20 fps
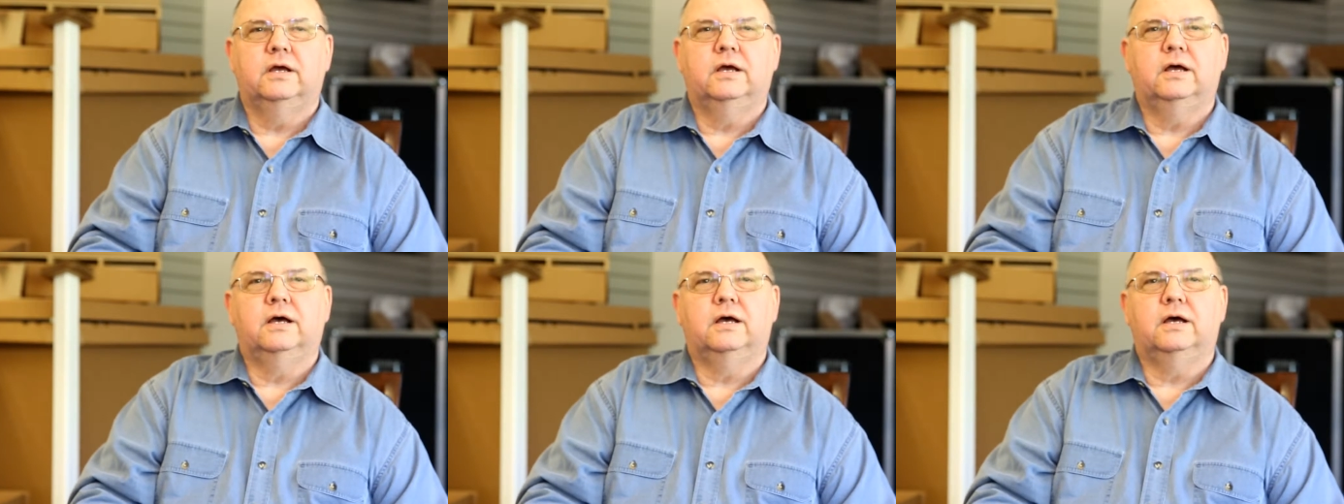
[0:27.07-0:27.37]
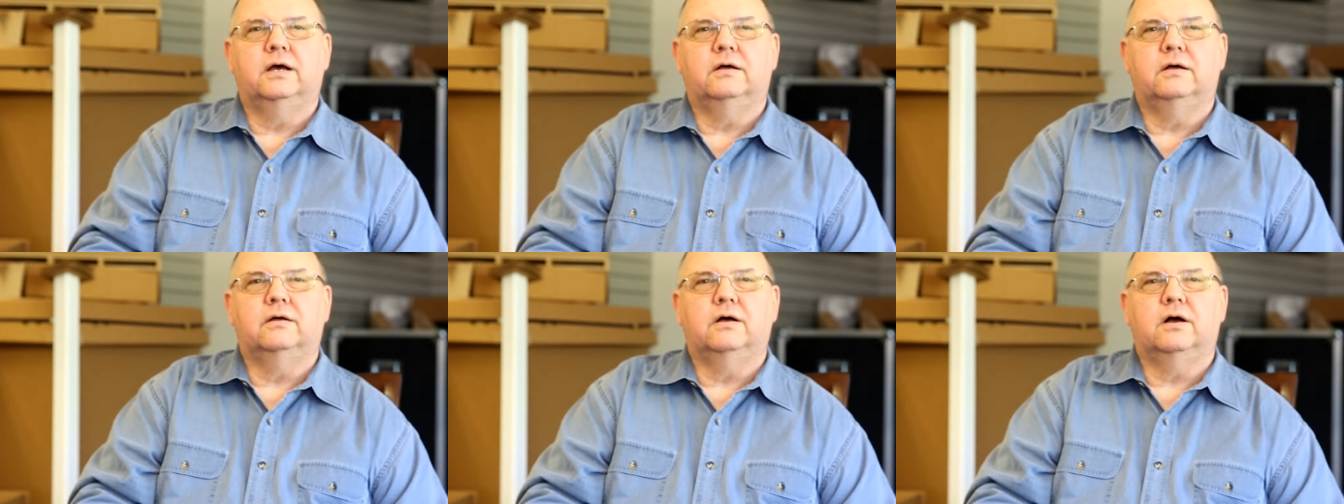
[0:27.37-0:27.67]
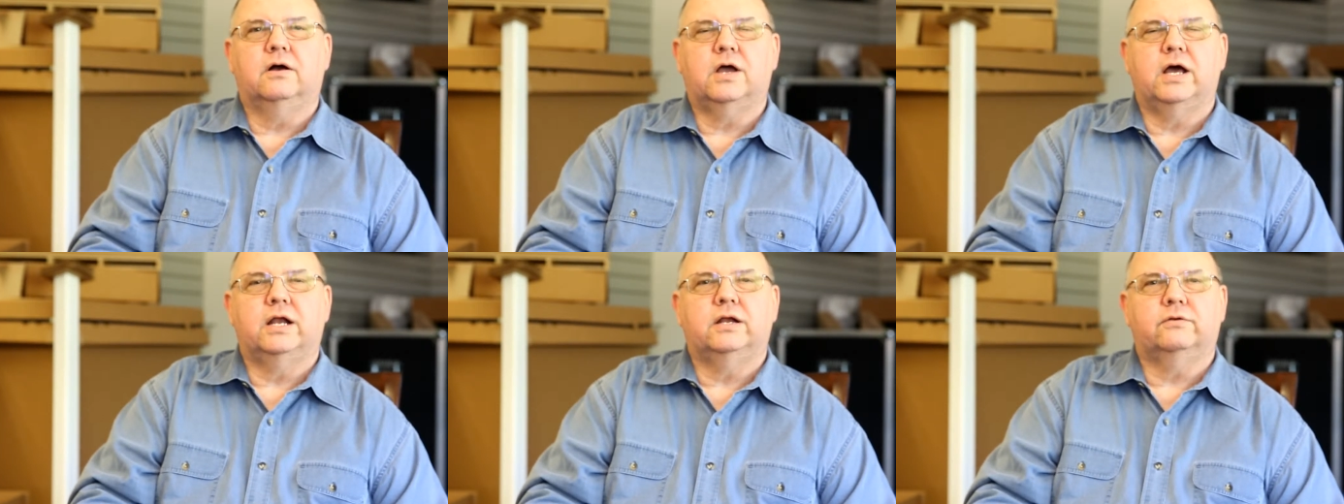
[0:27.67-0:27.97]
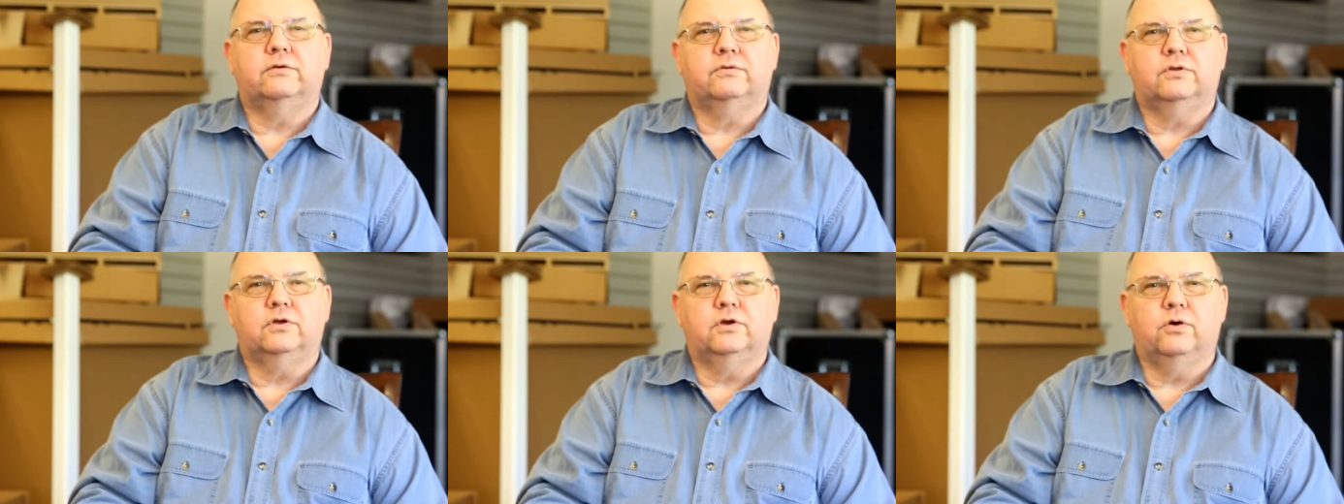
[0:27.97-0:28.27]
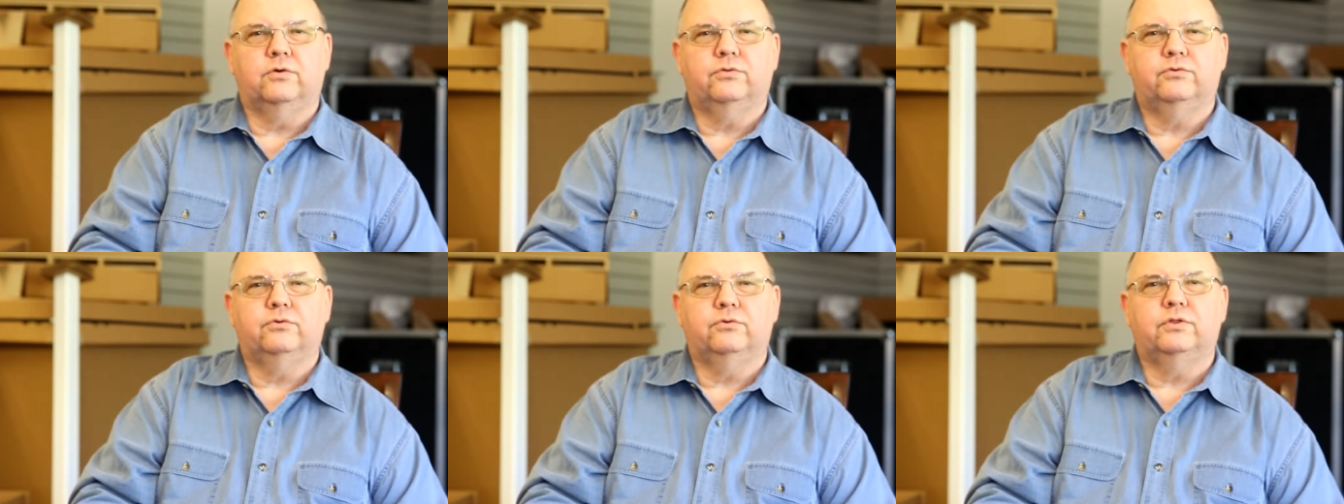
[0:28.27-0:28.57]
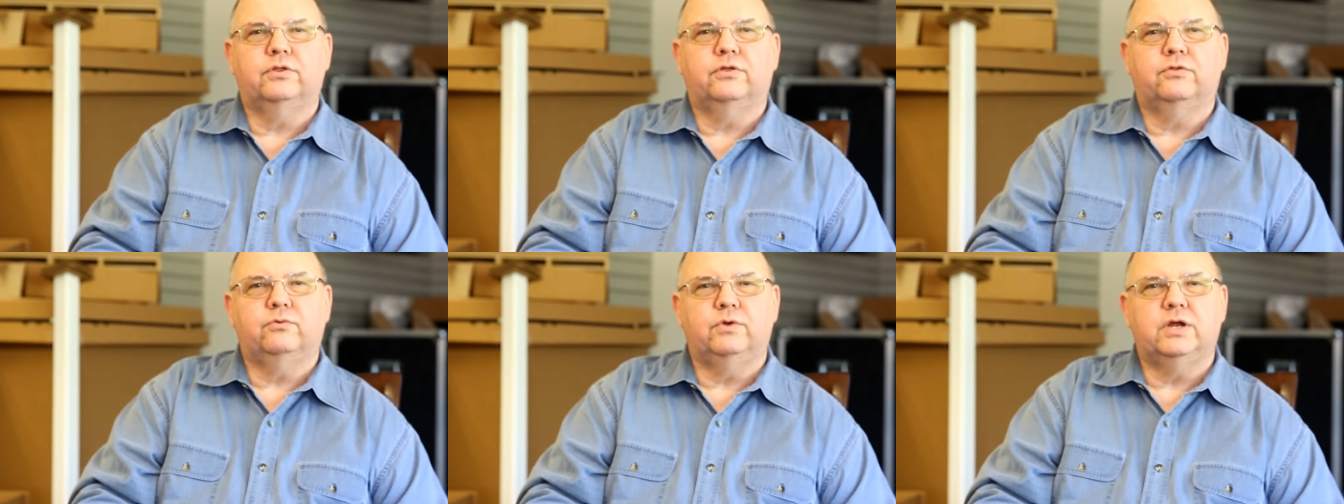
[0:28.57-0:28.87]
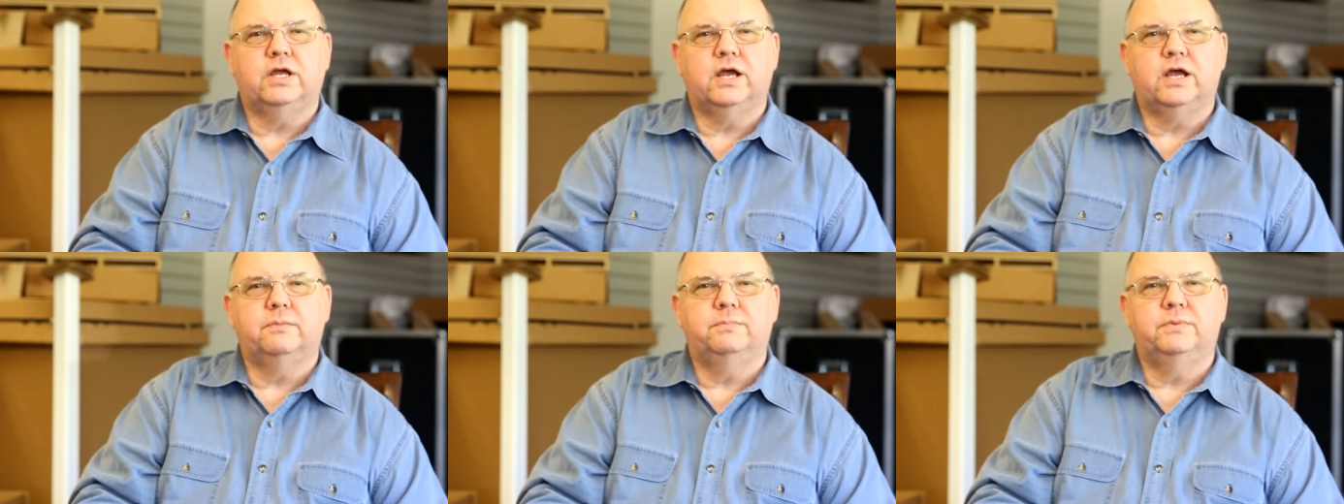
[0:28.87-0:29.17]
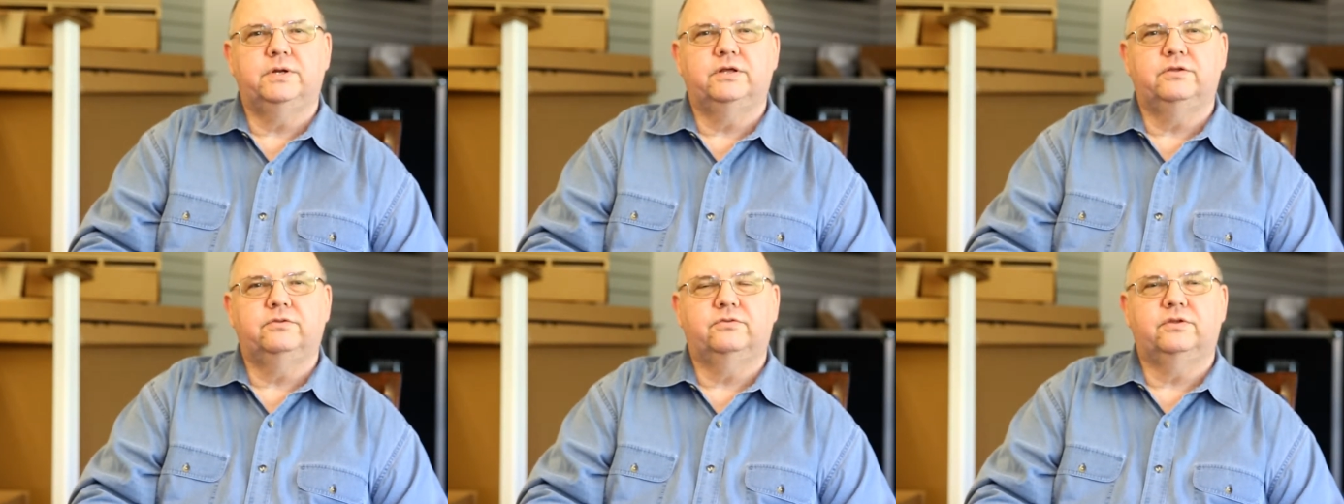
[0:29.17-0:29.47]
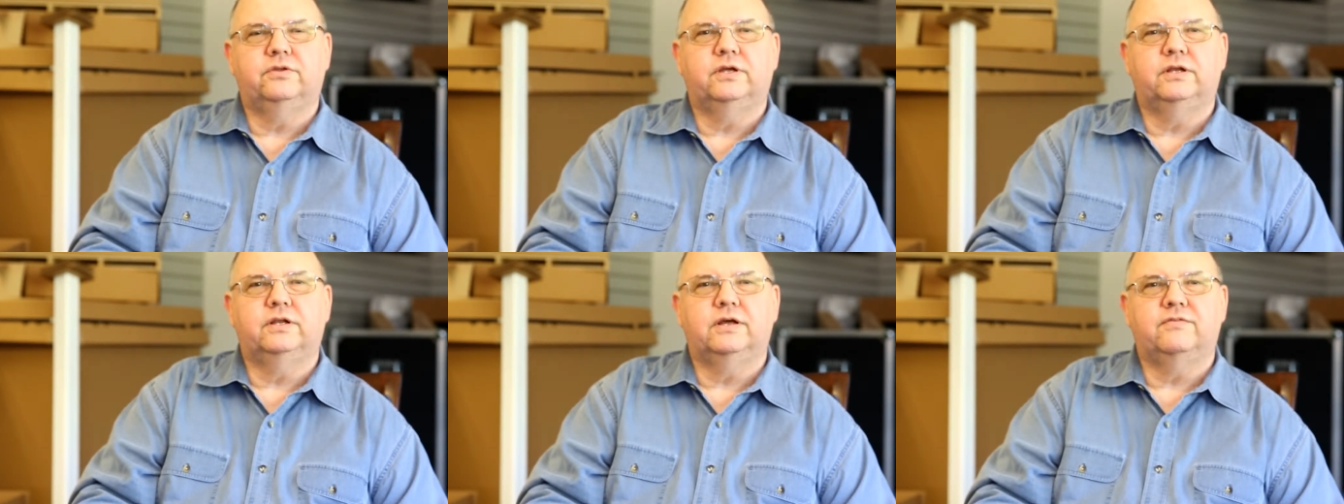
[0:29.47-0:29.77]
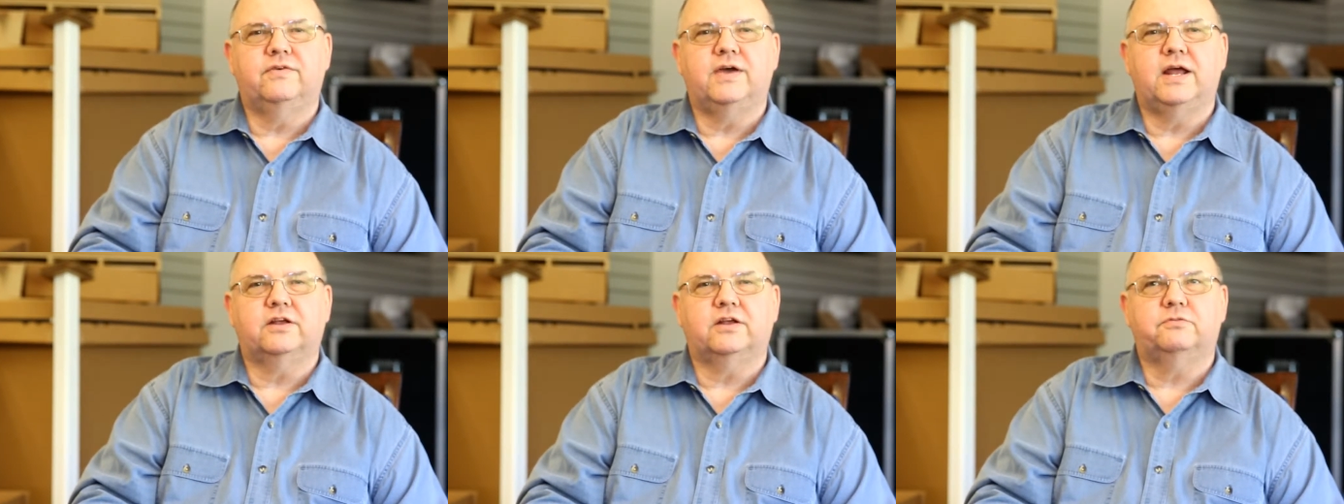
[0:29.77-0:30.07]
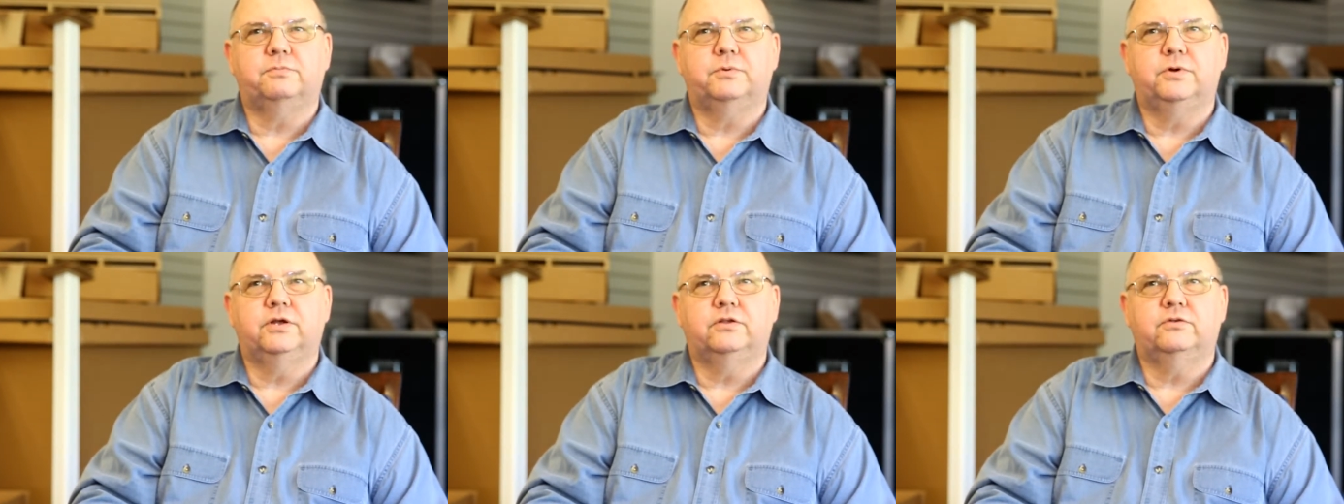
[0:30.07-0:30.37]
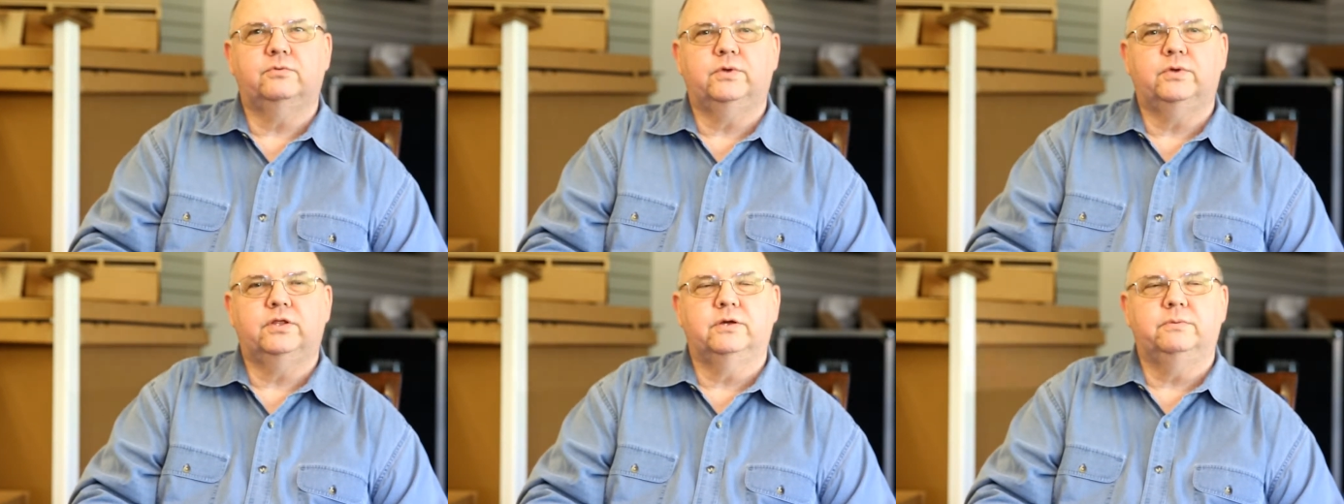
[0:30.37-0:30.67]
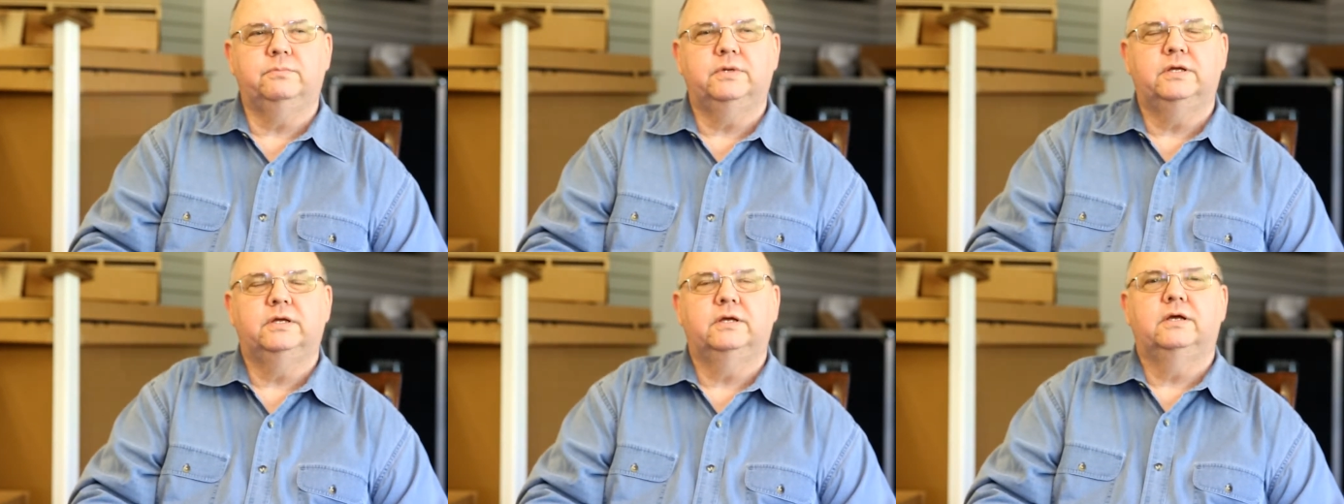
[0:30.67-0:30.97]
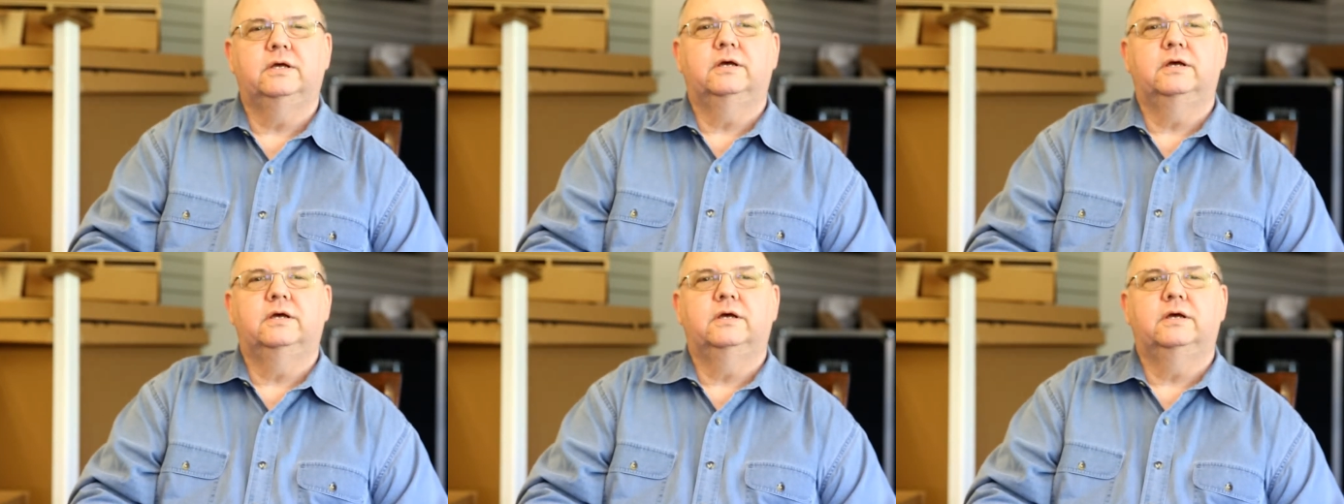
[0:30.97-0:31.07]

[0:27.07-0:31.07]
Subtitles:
I'll kind of go through the 3 companies that I've had experience with them.